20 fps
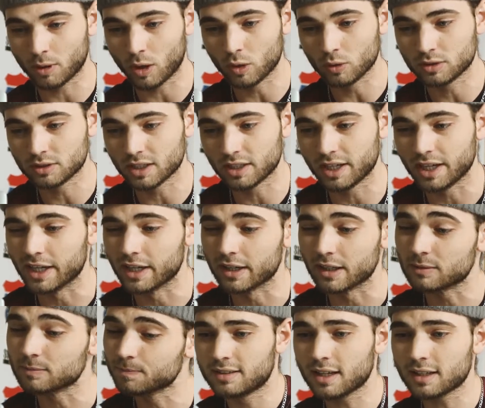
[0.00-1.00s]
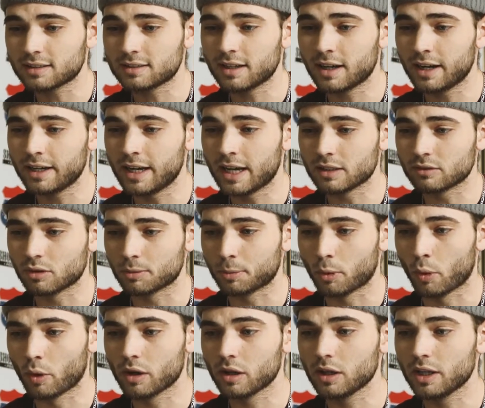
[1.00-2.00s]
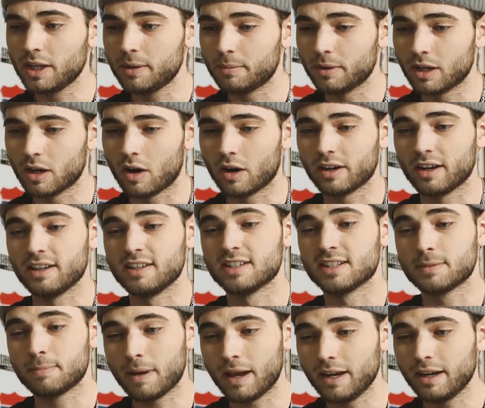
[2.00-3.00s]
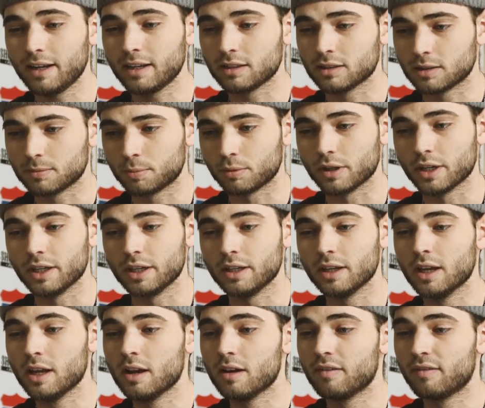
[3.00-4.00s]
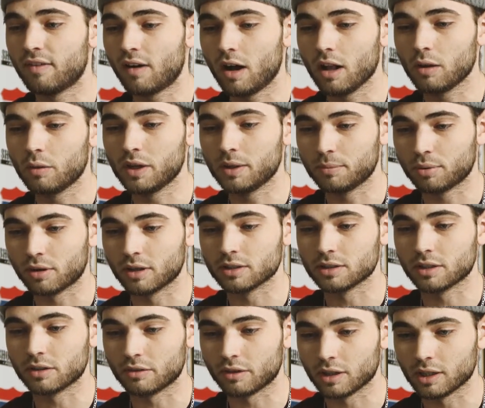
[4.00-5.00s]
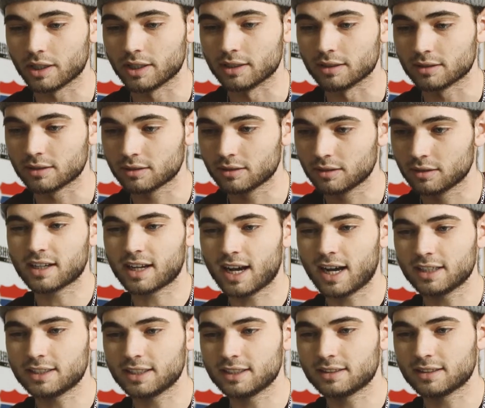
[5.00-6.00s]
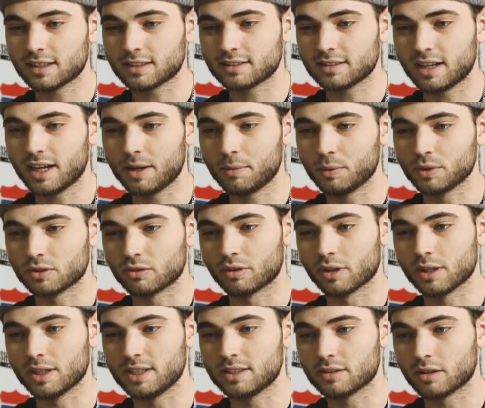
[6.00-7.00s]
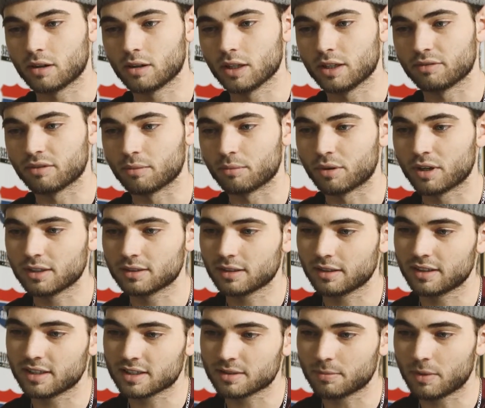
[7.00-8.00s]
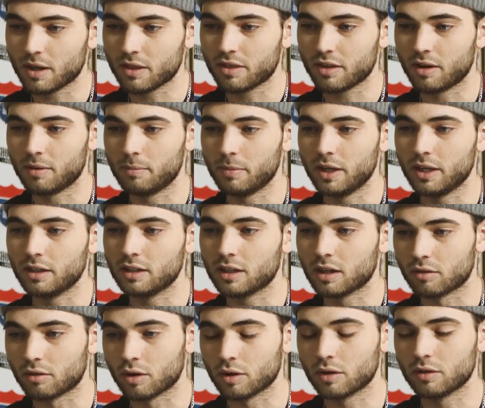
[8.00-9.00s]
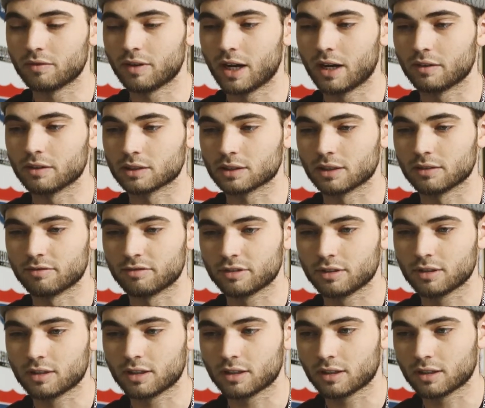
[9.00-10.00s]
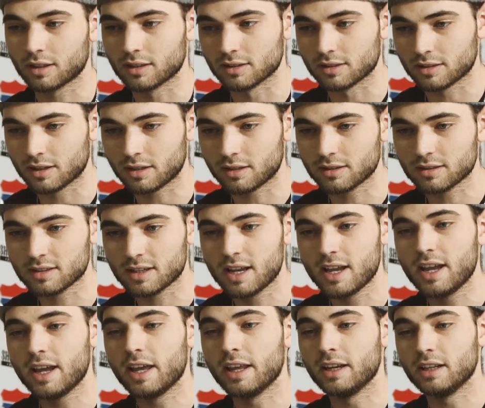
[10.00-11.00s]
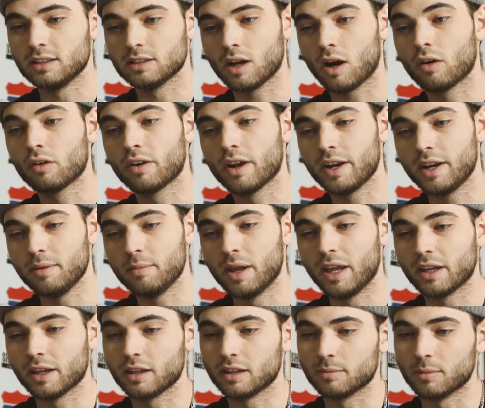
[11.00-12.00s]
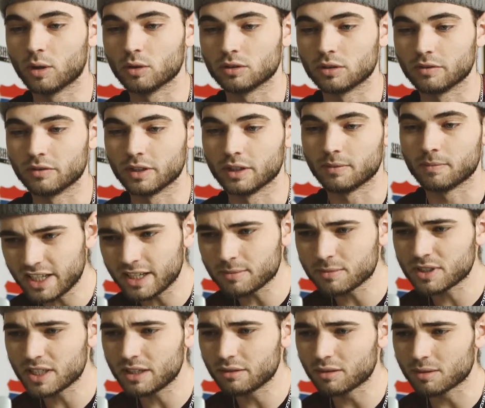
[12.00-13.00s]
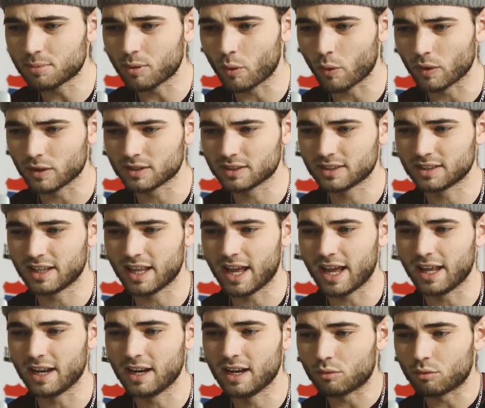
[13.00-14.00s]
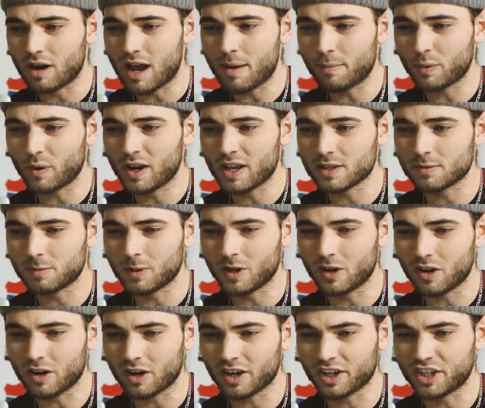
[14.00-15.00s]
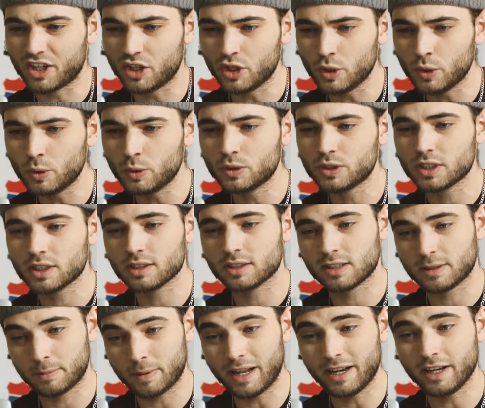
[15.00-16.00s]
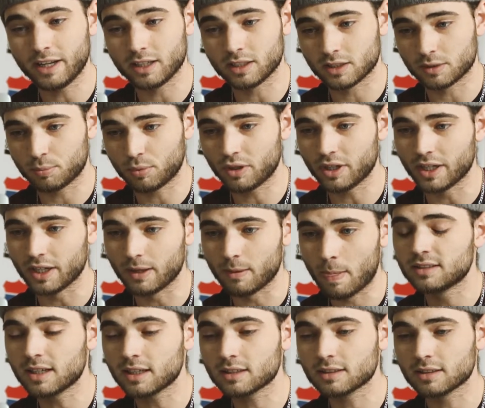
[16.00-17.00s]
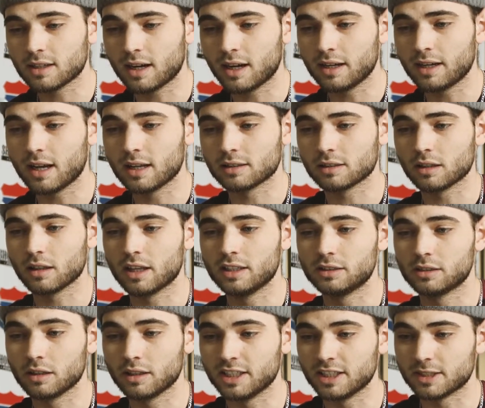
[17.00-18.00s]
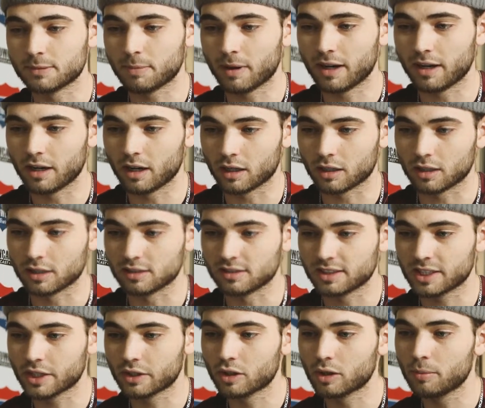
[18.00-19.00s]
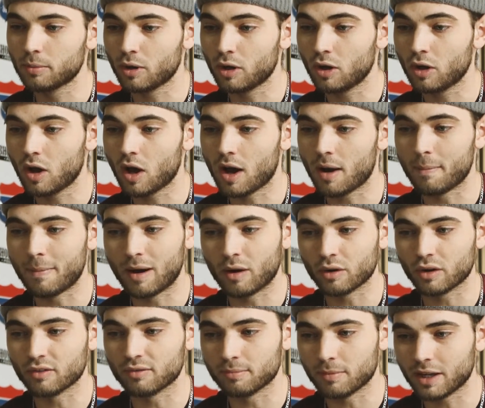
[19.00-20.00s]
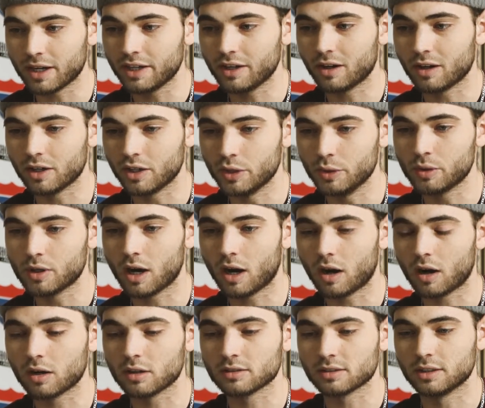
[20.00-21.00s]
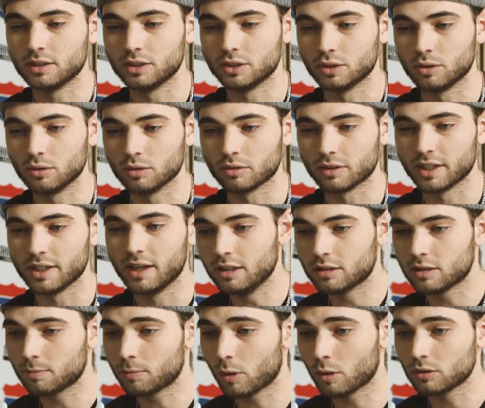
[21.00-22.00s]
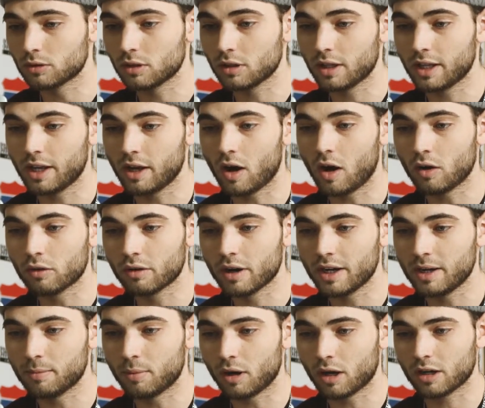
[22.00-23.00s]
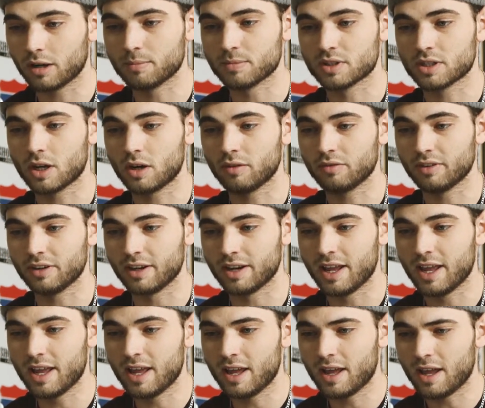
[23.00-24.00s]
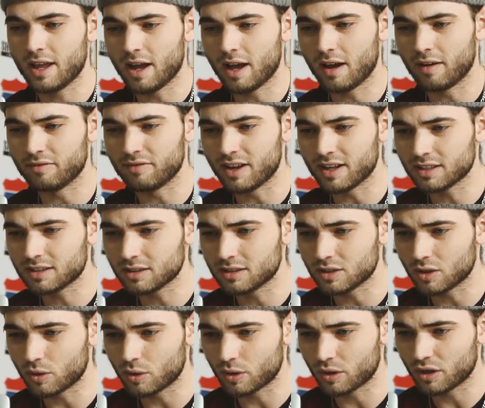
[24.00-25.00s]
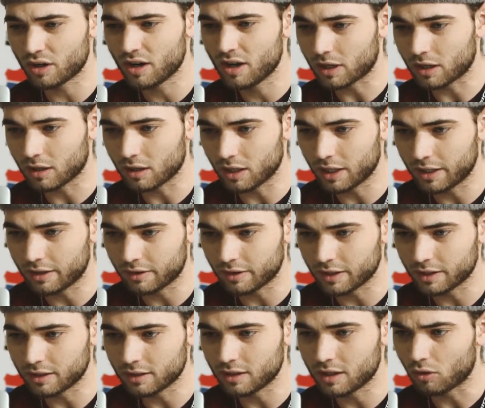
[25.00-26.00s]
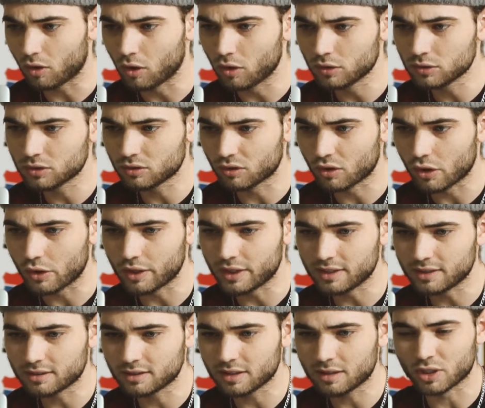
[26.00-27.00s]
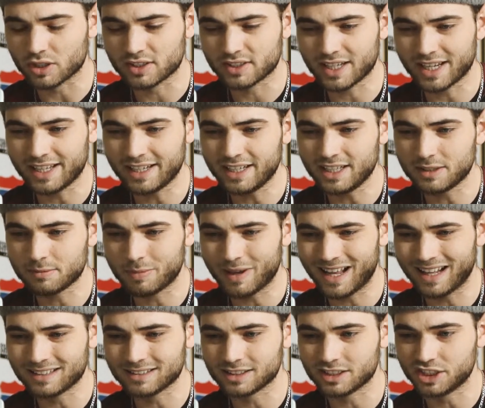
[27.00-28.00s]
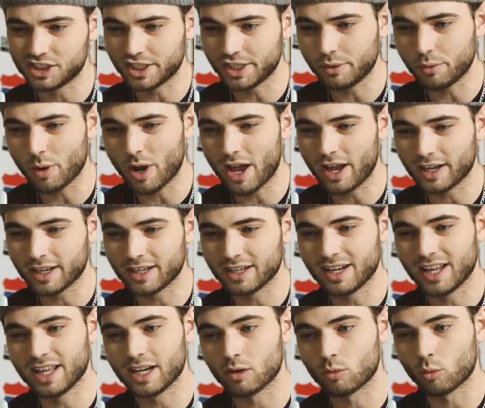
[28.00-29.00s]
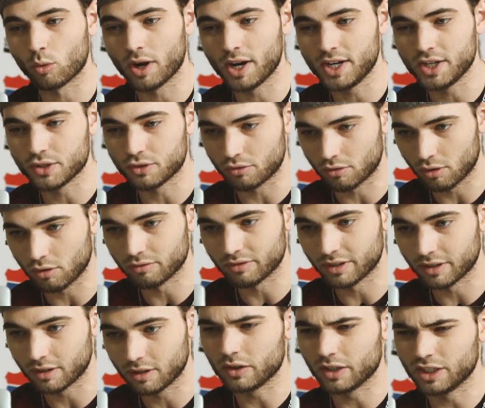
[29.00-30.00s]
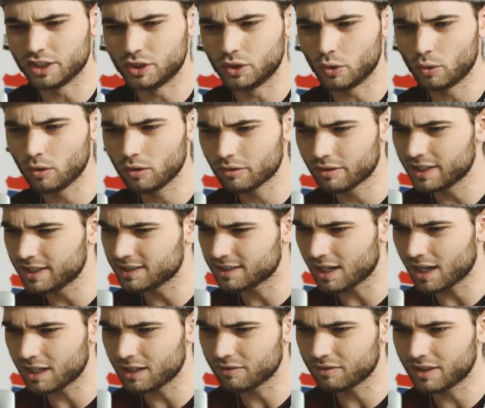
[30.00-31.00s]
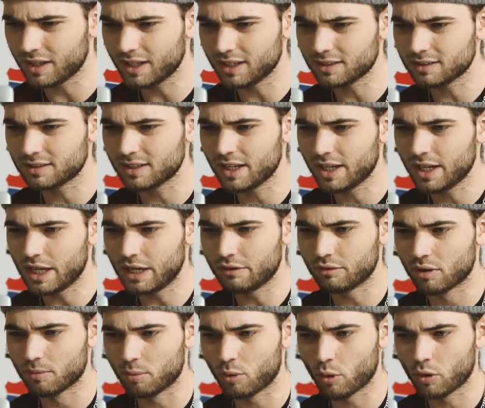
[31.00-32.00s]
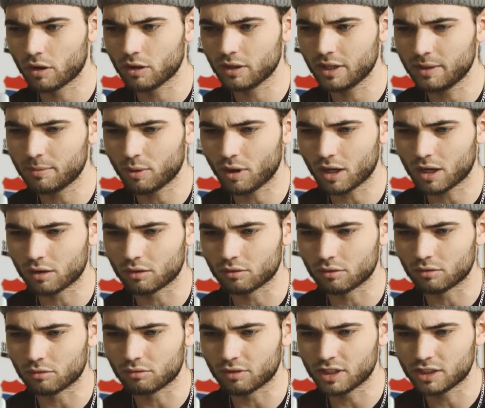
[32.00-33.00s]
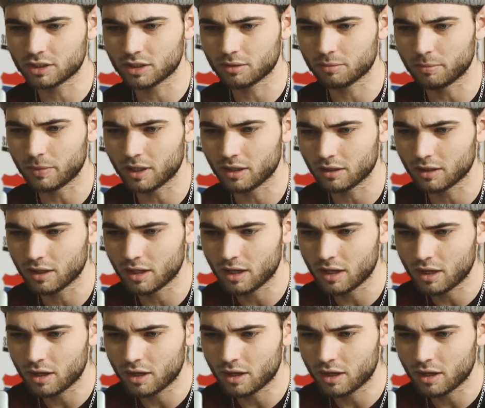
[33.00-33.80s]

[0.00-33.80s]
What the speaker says: posted here, 6ix9ine has reportedly been on a spending spree following prison release. Tekashi 6ix9ine was released early from prison this month amid coronavirus concerns, and he's already making the most of it. TMZ reports that the rapper has been on a huge spending spree. 6ix9ine has allegedly spent a considerable amount of money on new cars and jewelry. He supposedly already bought himself an Aventador, McLaren, Rolls-Royce, Mercedes-Benz G-Wagon, and a Range Rover. On the jewelry side of things, he reportedly bought a Richard Mille